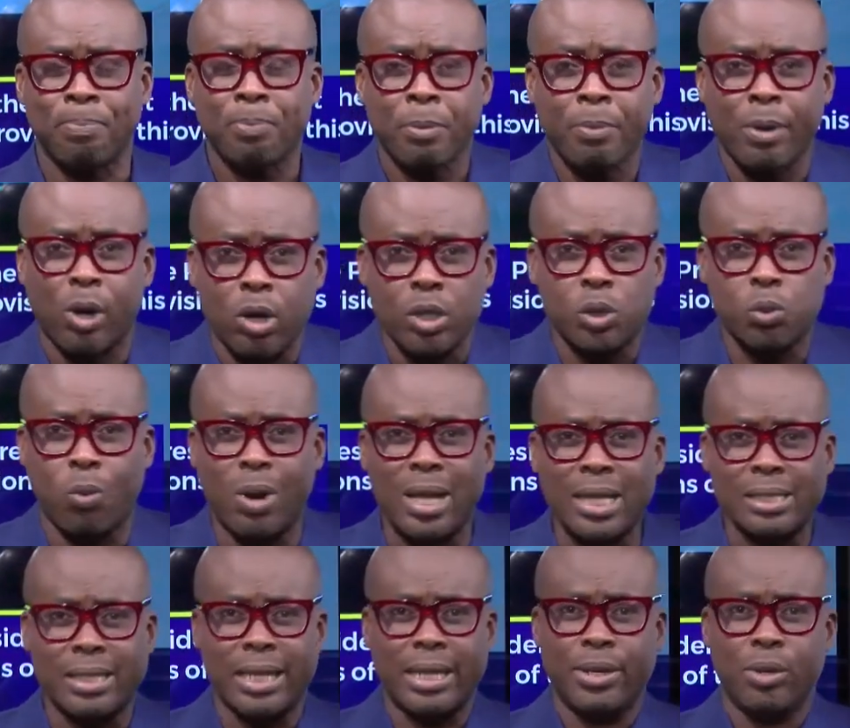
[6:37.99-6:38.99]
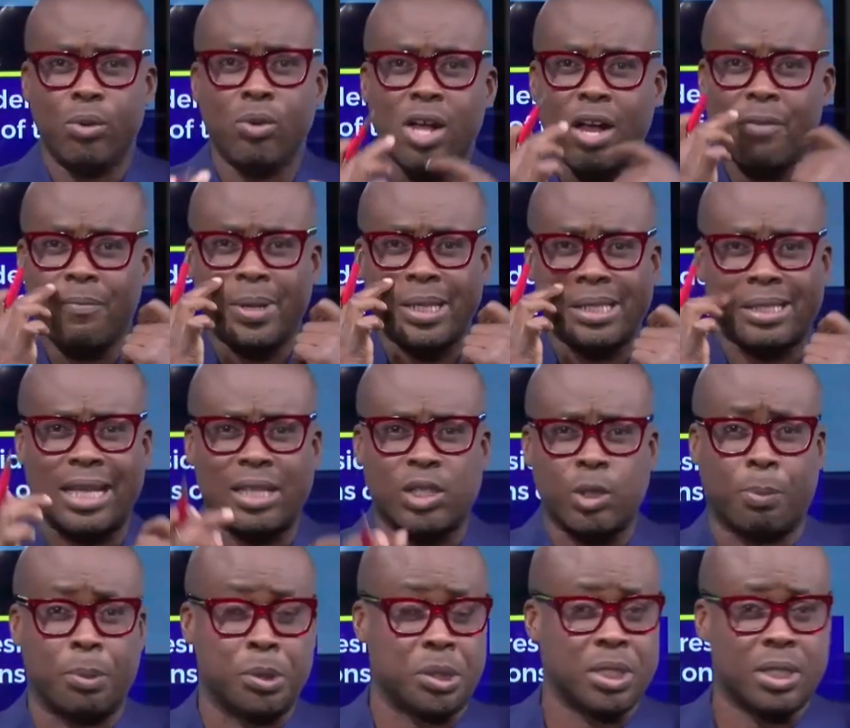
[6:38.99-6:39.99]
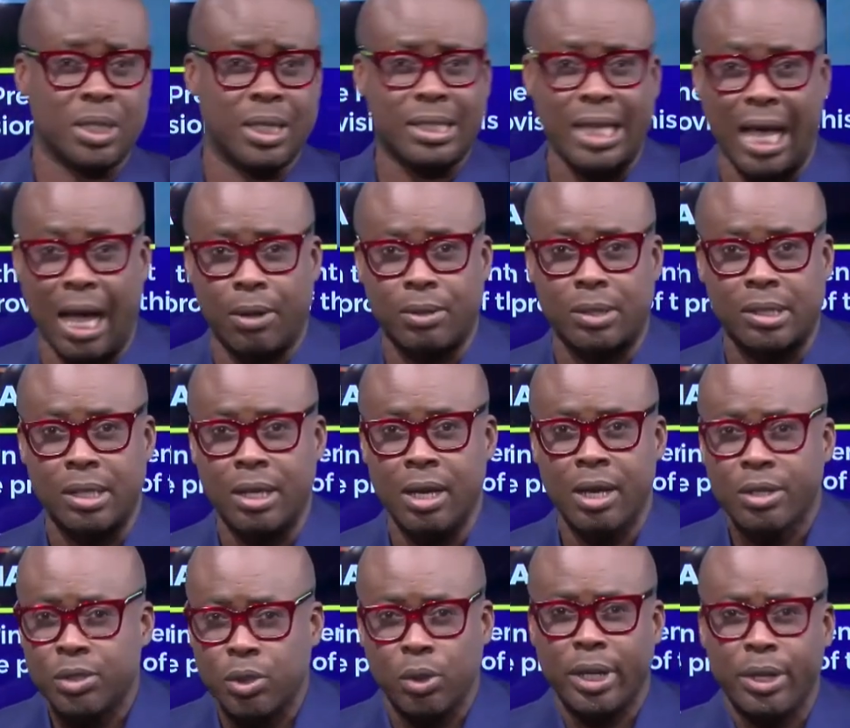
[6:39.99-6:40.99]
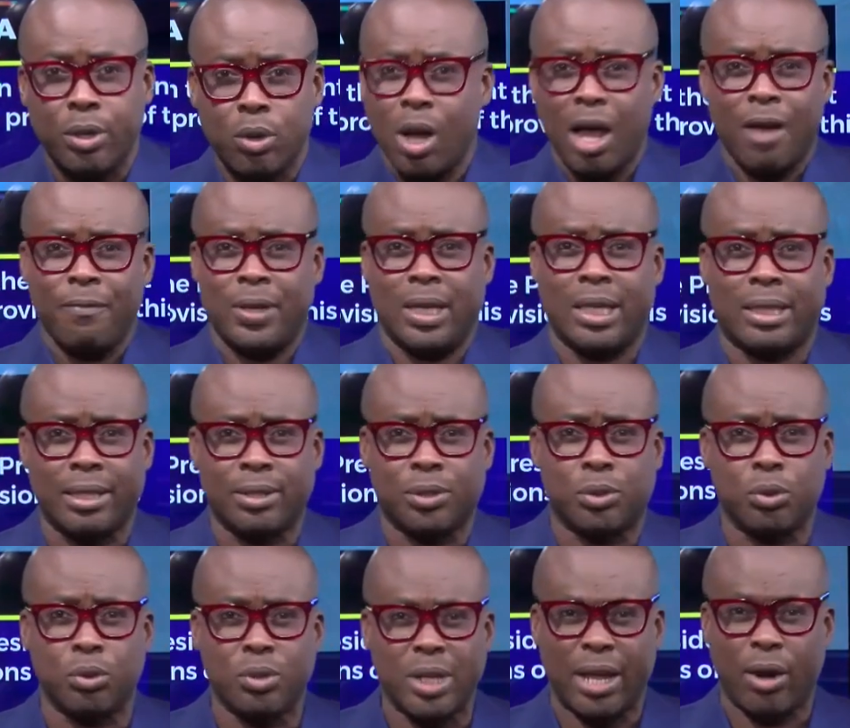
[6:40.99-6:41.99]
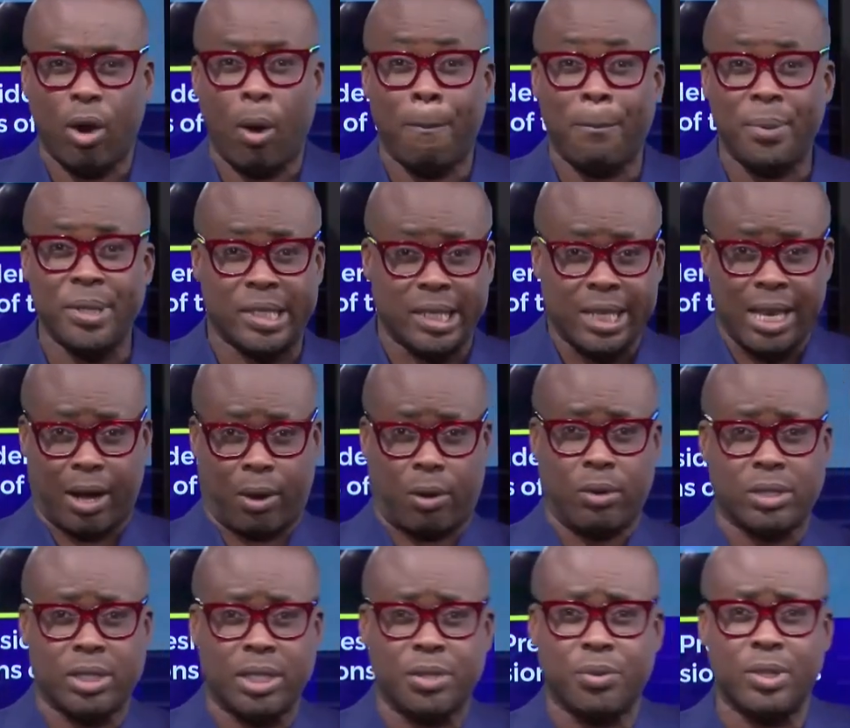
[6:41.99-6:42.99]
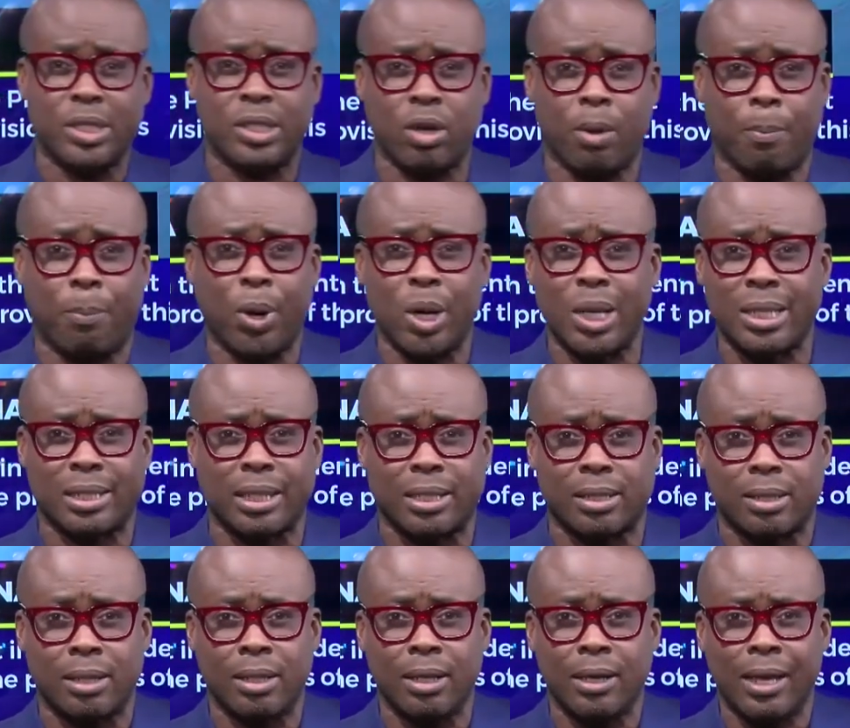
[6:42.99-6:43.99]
Because once the new government starts, opposition is out. So they don't have anything to do. They are not busy. They are concentrating on politics.